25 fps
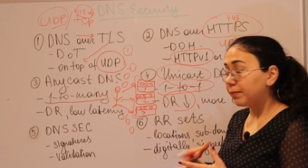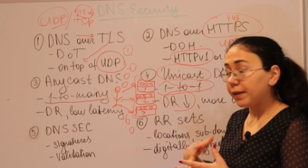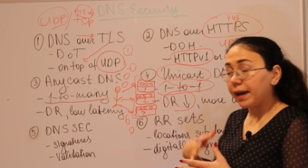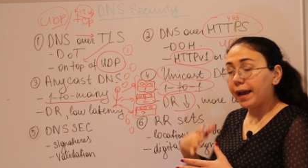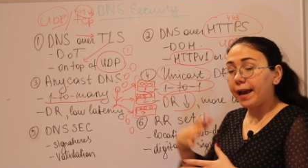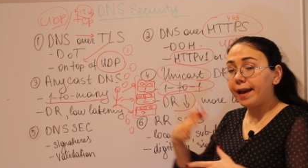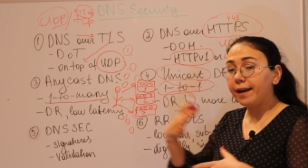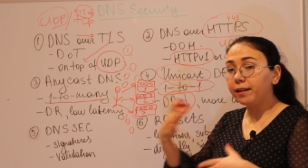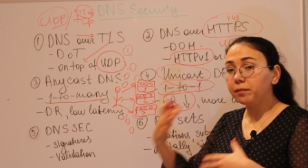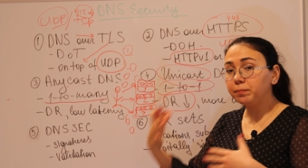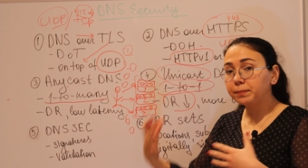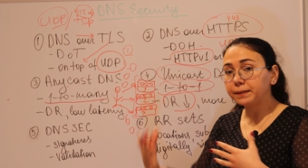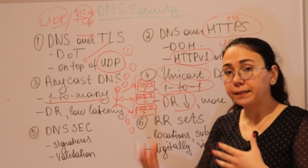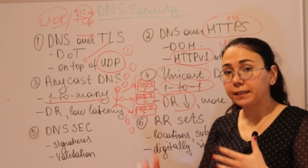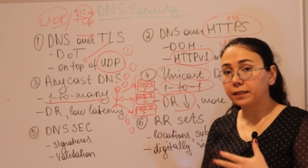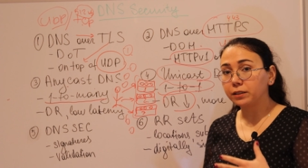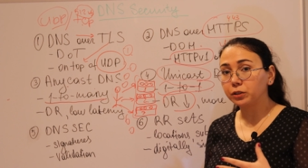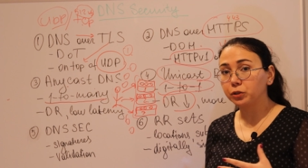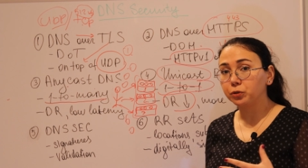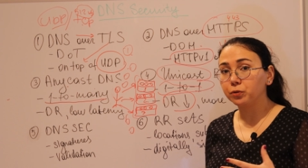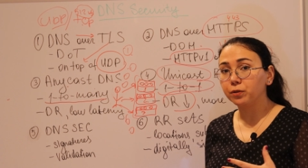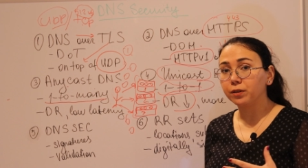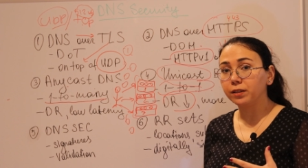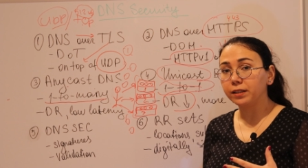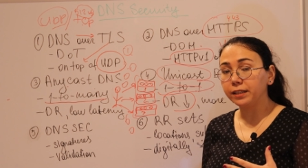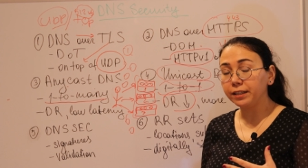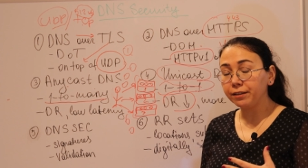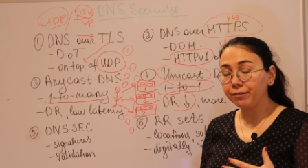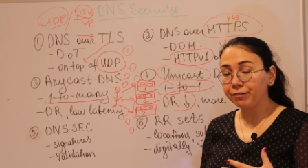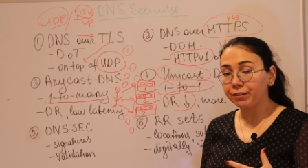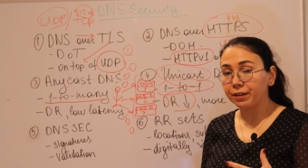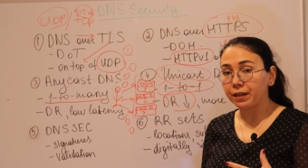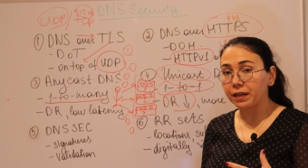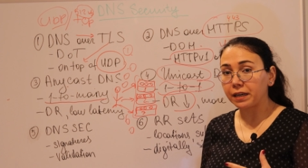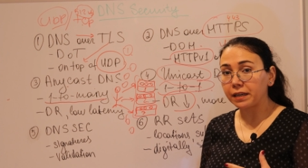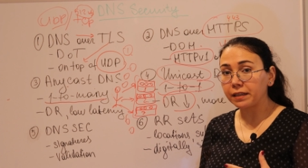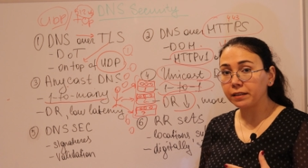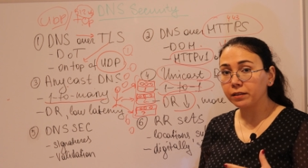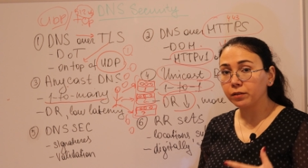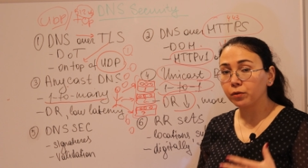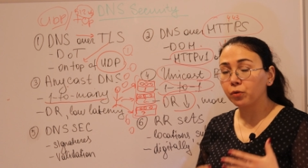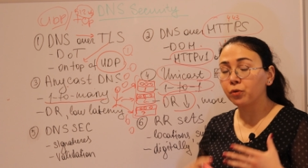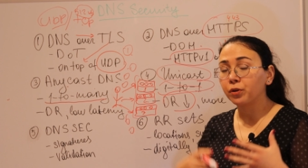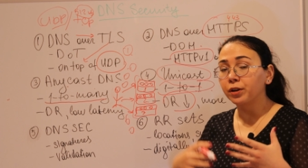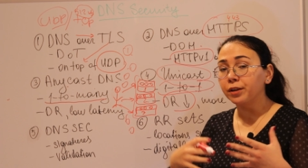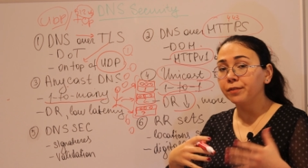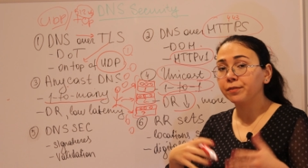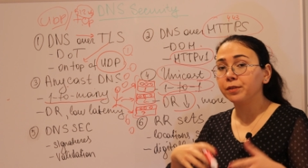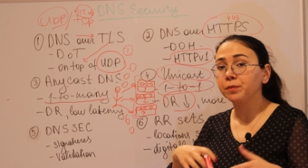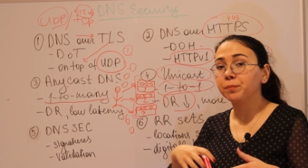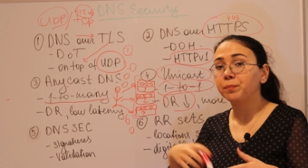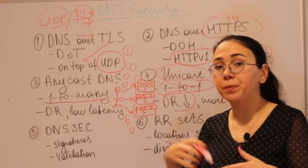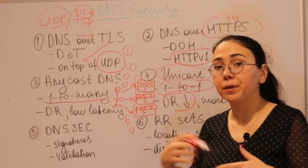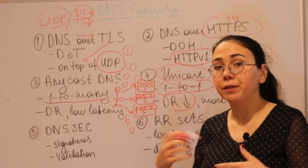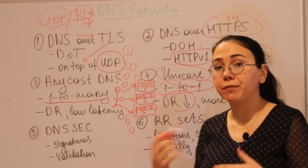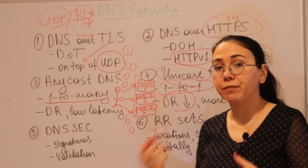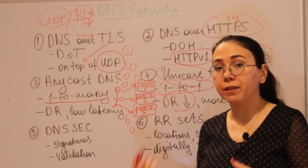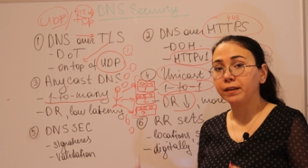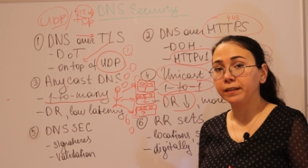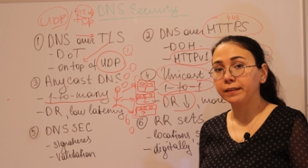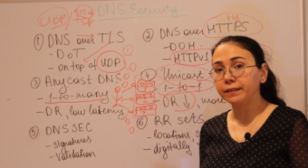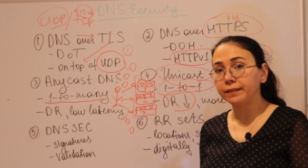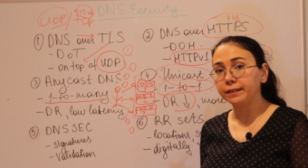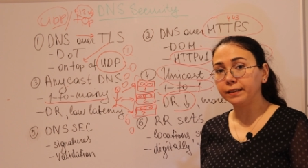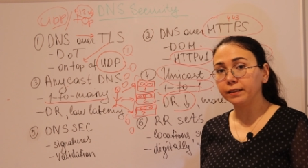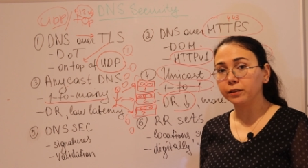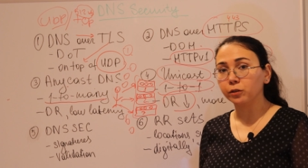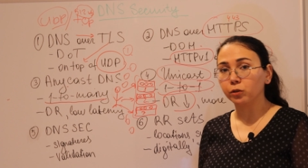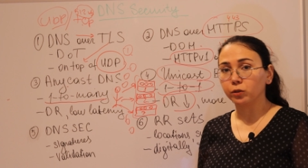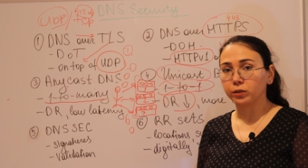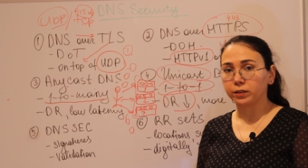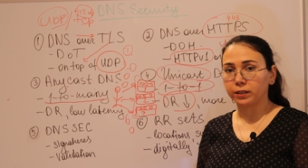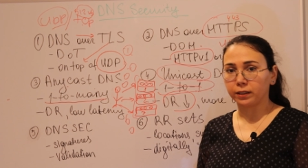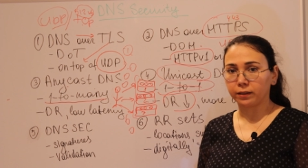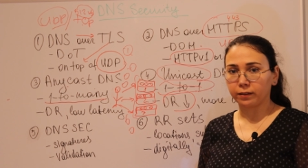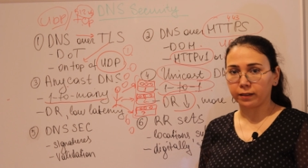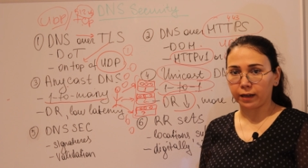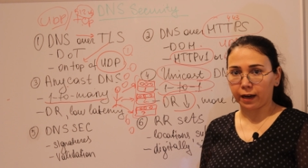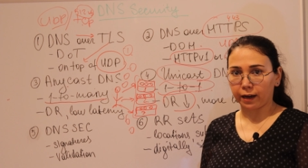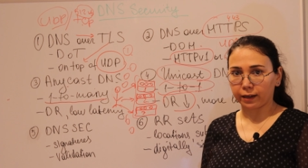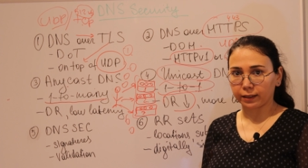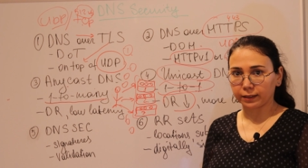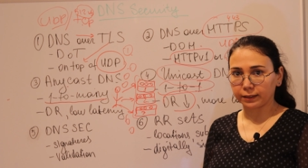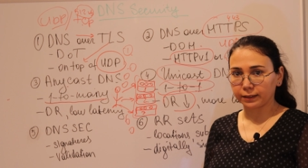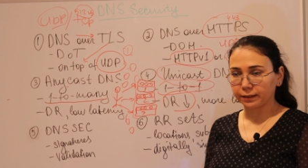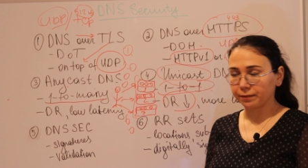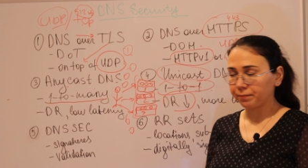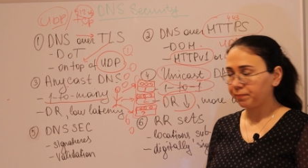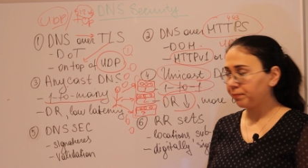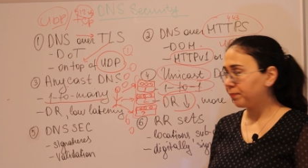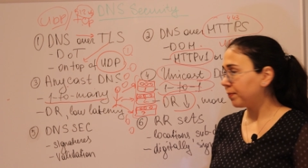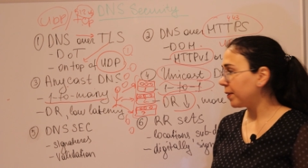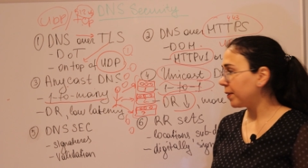helps us to alleviate or even prevent DDoS attacks.